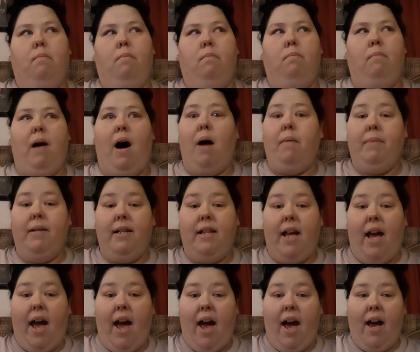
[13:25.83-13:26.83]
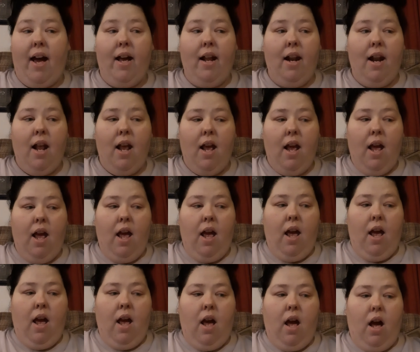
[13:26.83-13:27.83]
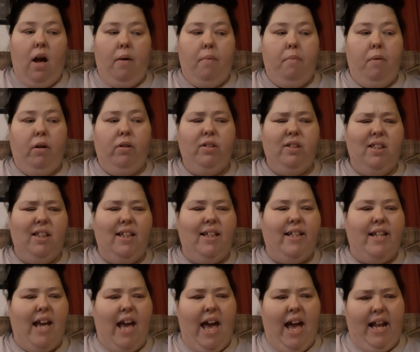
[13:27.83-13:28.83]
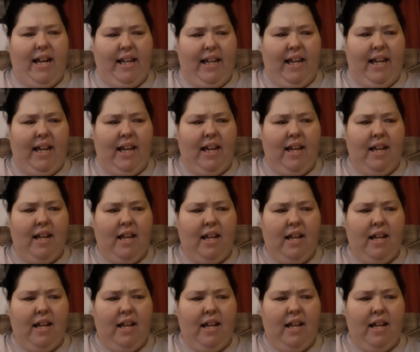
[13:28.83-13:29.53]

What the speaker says: mom and dad. Mostly daddy.